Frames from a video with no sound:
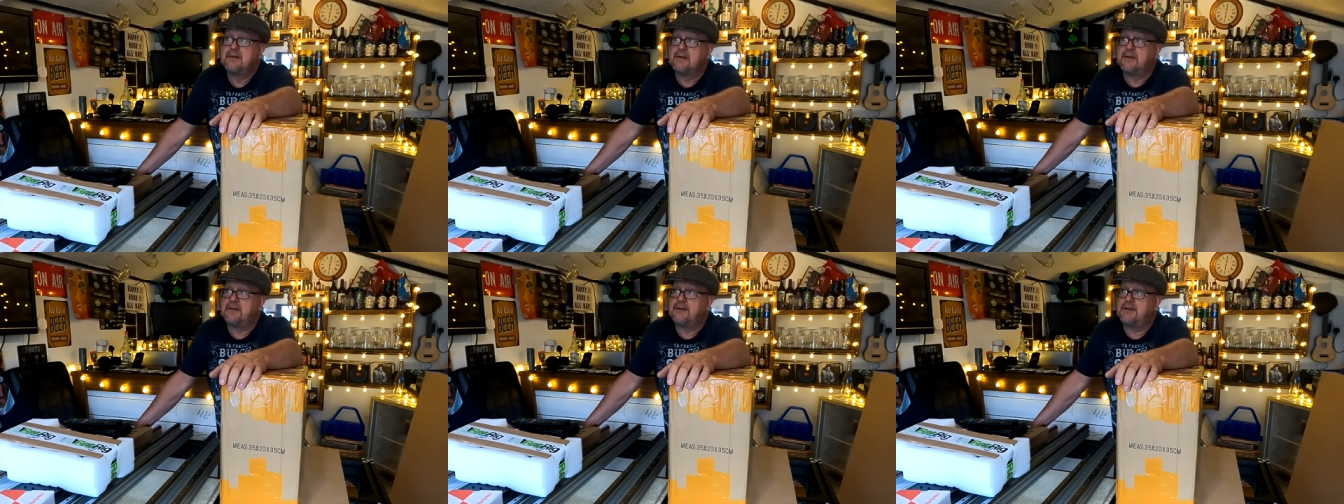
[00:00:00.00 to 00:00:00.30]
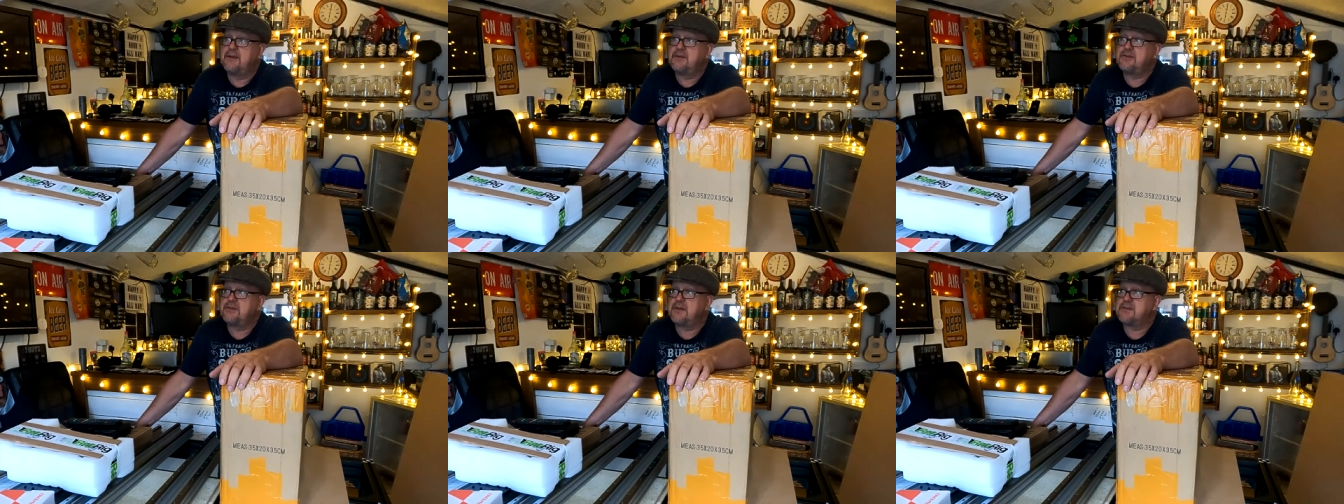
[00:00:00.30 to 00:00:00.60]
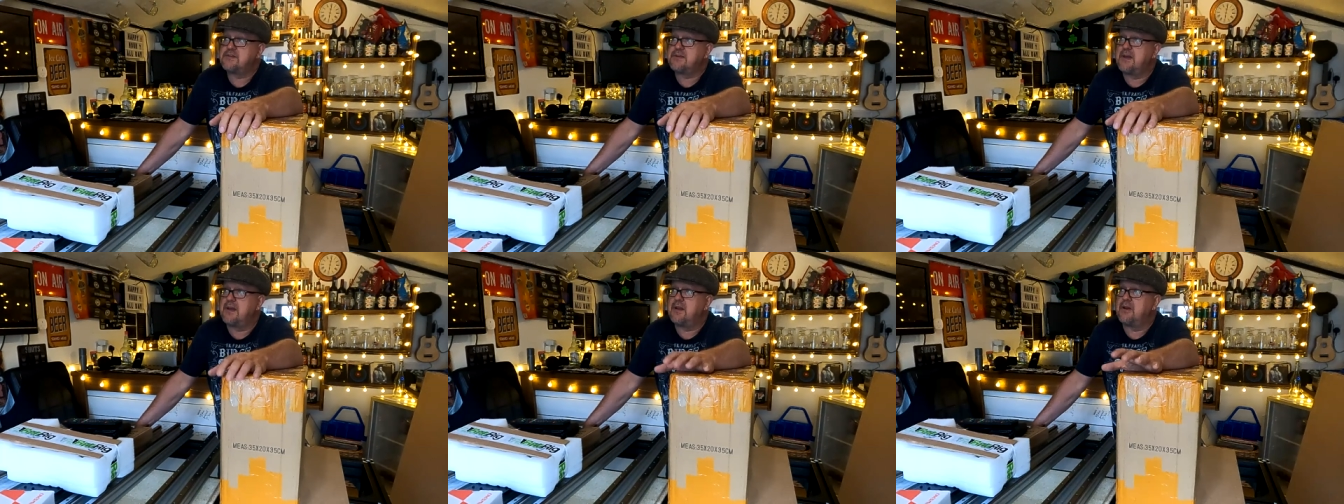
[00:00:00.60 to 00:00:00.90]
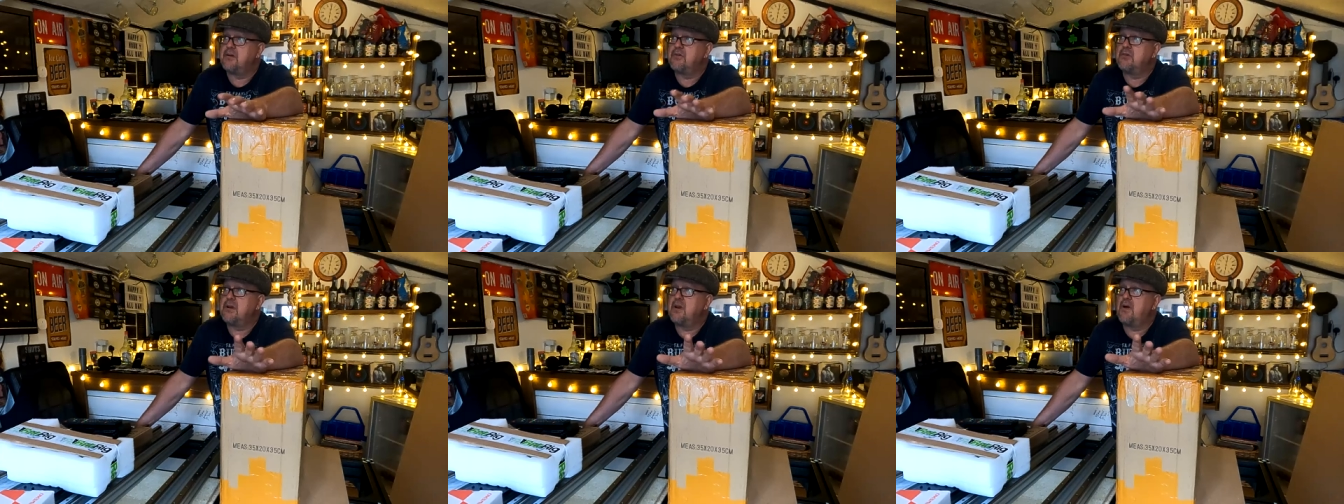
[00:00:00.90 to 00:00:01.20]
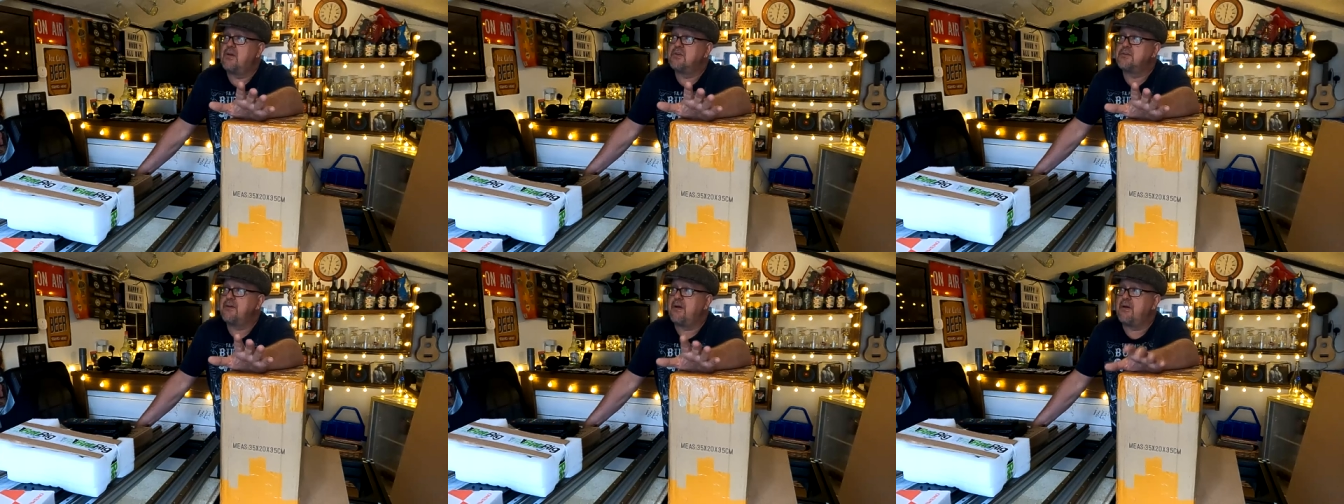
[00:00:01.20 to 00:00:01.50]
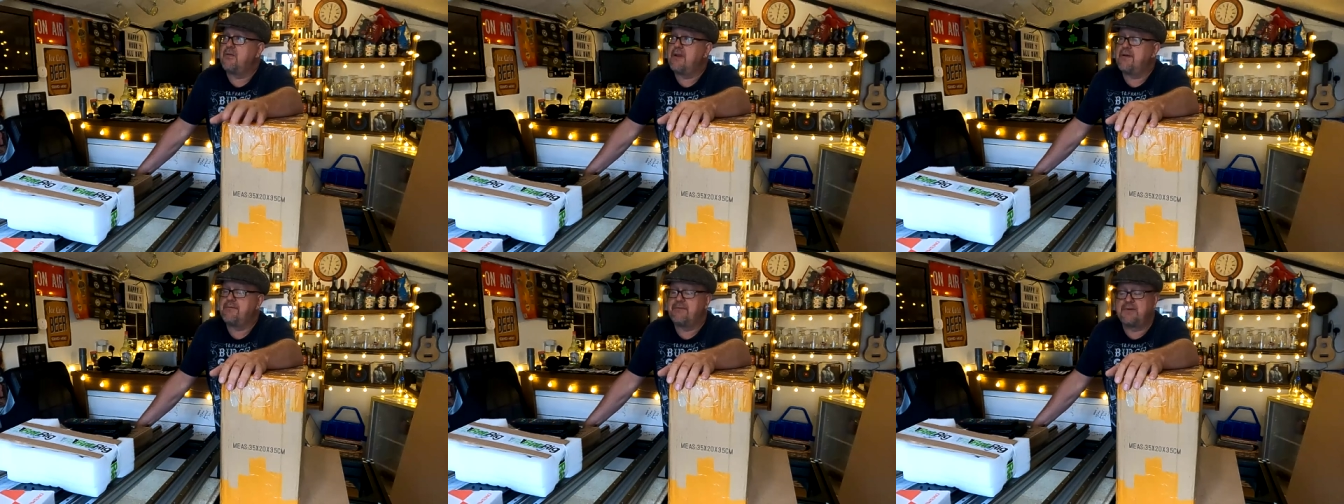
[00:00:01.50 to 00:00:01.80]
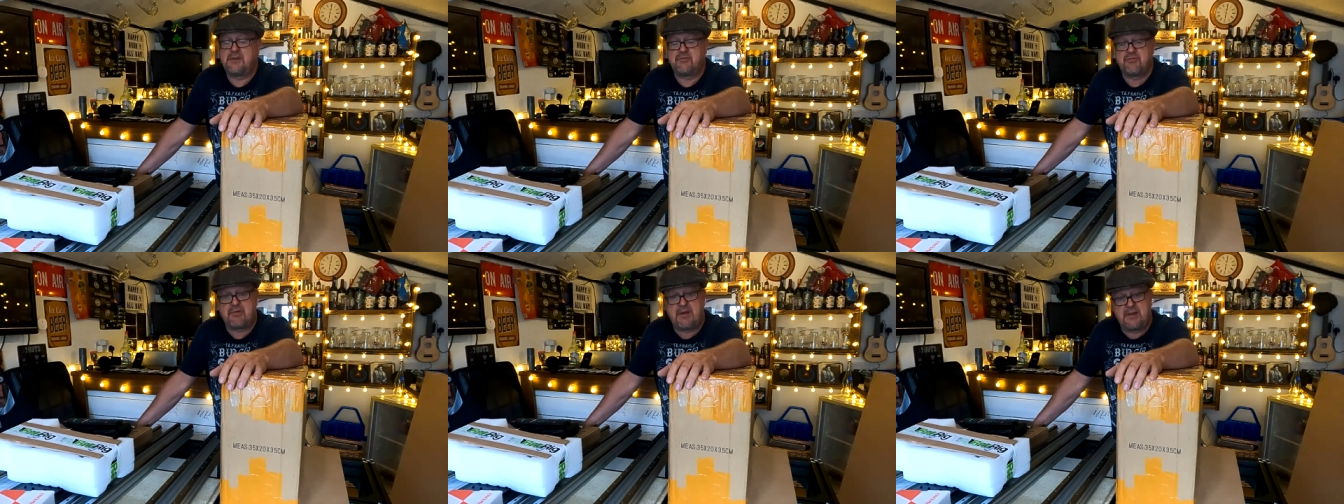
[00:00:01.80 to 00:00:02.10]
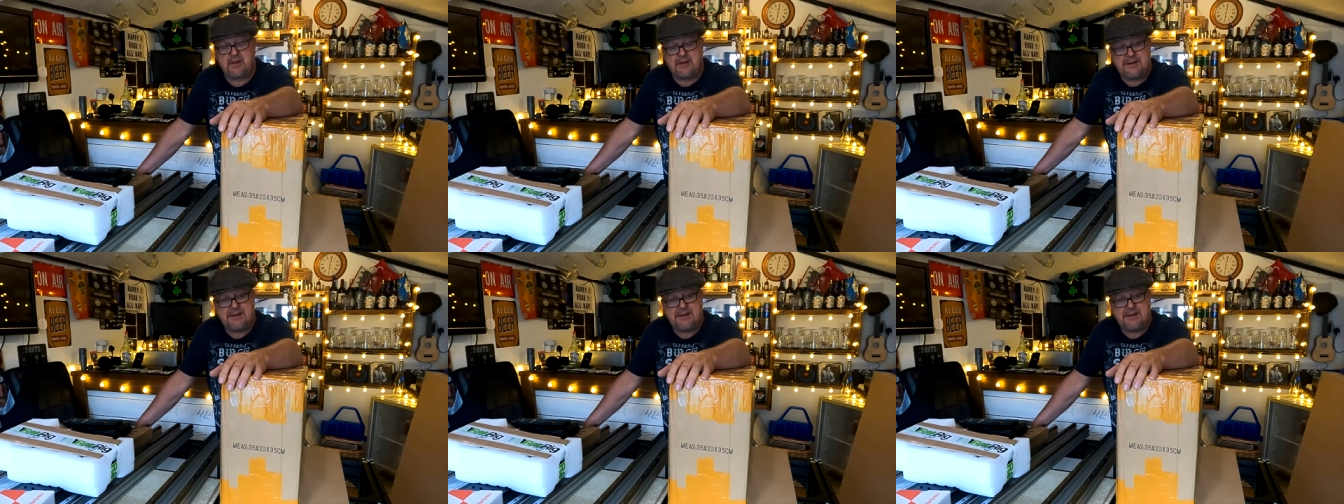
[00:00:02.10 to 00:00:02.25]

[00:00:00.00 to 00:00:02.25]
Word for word: and he said something along the lines, oh, lovely, great,